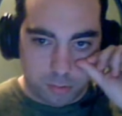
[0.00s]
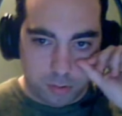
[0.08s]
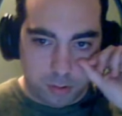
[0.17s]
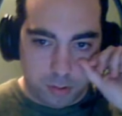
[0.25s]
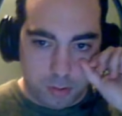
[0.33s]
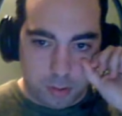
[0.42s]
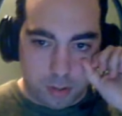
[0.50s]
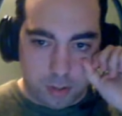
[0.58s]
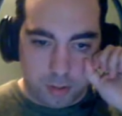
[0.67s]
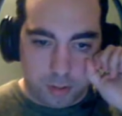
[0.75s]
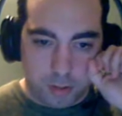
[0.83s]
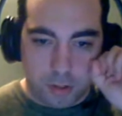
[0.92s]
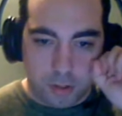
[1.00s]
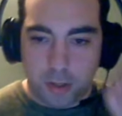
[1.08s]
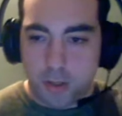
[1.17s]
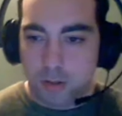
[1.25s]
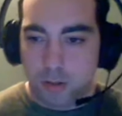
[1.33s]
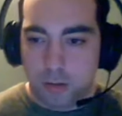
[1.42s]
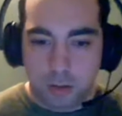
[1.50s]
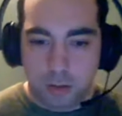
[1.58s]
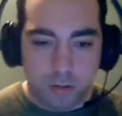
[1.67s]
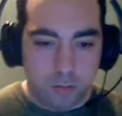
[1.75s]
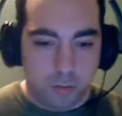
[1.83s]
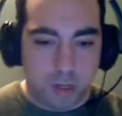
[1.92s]
All right, so you
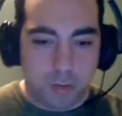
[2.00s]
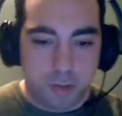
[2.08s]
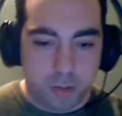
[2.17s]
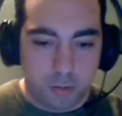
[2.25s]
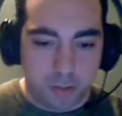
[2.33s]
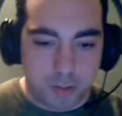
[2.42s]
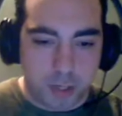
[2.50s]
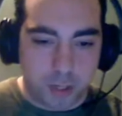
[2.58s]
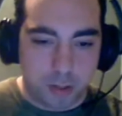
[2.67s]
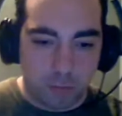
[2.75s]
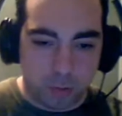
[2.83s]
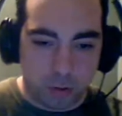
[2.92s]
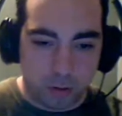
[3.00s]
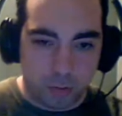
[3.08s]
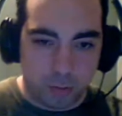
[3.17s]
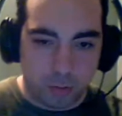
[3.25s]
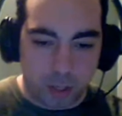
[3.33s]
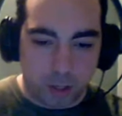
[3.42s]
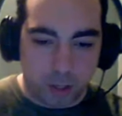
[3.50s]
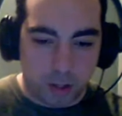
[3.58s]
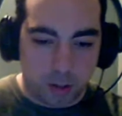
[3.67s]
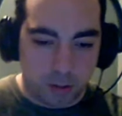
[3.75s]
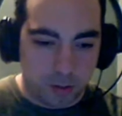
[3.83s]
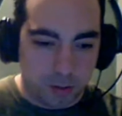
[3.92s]
come into a second room,
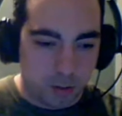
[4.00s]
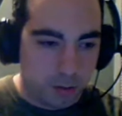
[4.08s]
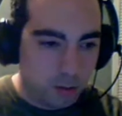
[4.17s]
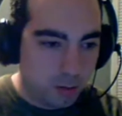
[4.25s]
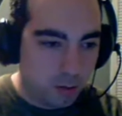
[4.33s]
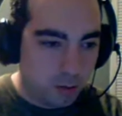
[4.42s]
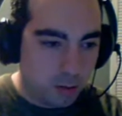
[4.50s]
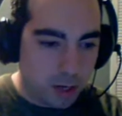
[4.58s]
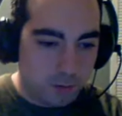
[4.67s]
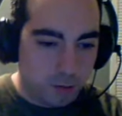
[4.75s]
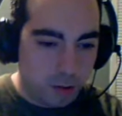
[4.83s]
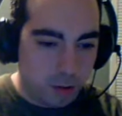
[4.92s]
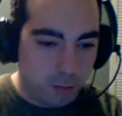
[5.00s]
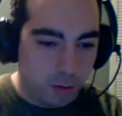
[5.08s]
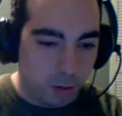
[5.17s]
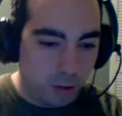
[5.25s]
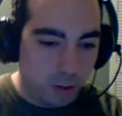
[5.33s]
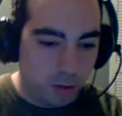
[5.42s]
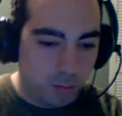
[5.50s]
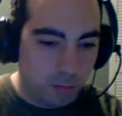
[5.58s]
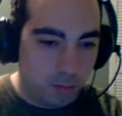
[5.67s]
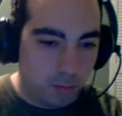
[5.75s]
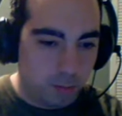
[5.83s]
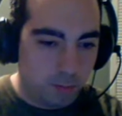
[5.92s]
and after you pull him
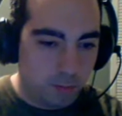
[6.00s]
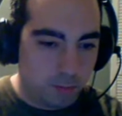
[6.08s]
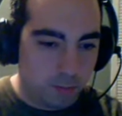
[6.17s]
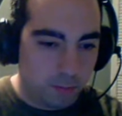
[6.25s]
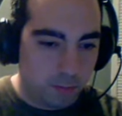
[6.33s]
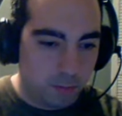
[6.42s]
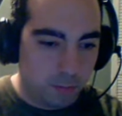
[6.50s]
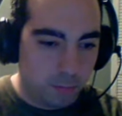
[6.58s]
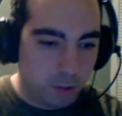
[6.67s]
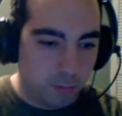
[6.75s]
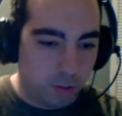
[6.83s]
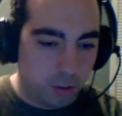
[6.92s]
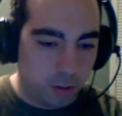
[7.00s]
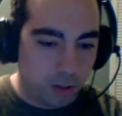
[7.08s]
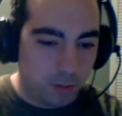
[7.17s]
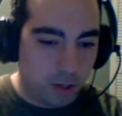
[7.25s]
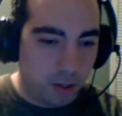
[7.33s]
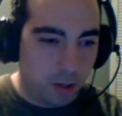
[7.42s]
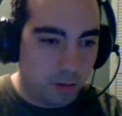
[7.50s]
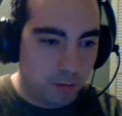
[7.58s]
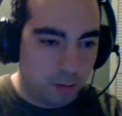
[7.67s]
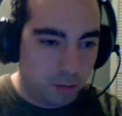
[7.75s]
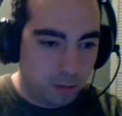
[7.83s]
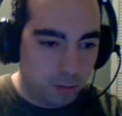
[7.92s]
in.
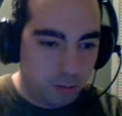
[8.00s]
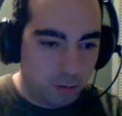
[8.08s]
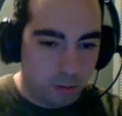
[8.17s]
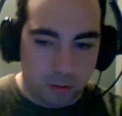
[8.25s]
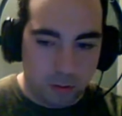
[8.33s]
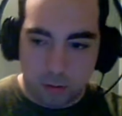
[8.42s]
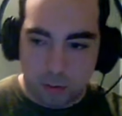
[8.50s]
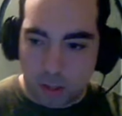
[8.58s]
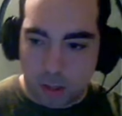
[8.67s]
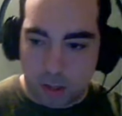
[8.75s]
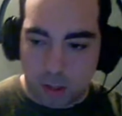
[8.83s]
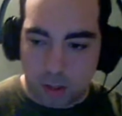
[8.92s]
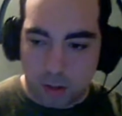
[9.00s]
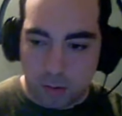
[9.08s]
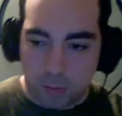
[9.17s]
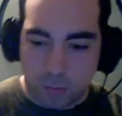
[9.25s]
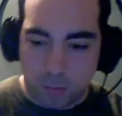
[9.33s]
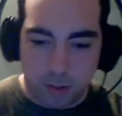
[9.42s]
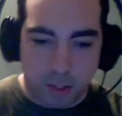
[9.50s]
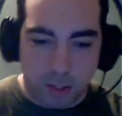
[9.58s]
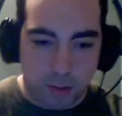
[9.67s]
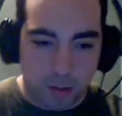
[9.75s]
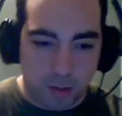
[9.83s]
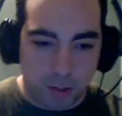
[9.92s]
What then?
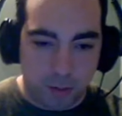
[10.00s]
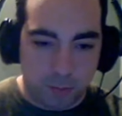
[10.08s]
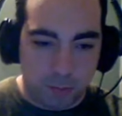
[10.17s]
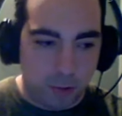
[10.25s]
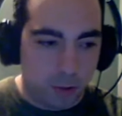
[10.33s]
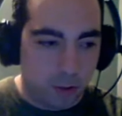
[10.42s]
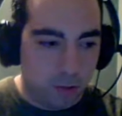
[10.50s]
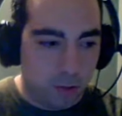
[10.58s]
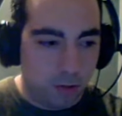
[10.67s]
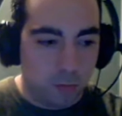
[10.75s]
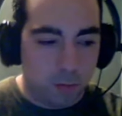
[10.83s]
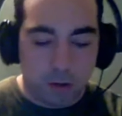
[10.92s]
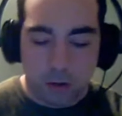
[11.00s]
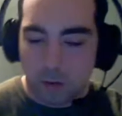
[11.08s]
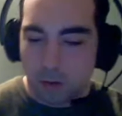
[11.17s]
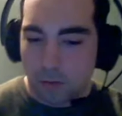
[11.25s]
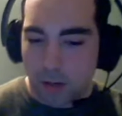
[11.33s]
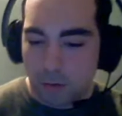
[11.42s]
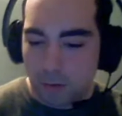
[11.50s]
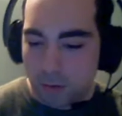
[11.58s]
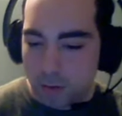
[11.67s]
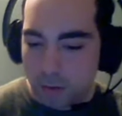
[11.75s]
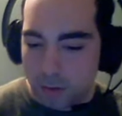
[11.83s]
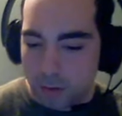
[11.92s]
You continue to wander
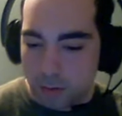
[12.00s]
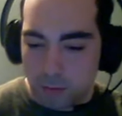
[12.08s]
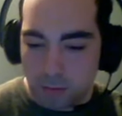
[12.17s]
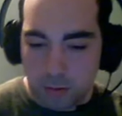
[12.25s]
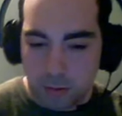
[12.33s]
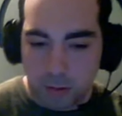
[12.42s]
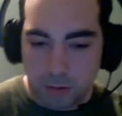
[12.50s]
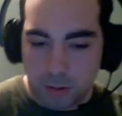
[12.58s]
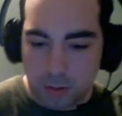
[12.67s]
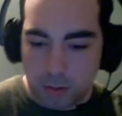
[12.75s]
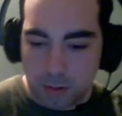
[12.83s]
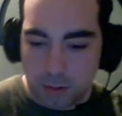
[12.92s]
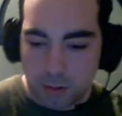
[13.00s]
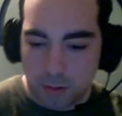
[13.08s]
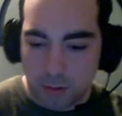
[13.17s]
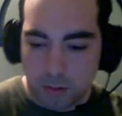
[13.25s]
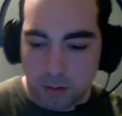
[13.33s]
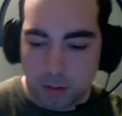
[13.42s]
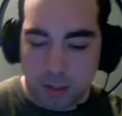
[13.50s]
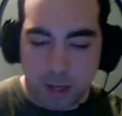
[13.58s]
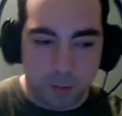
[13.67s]
around in this labyrinth?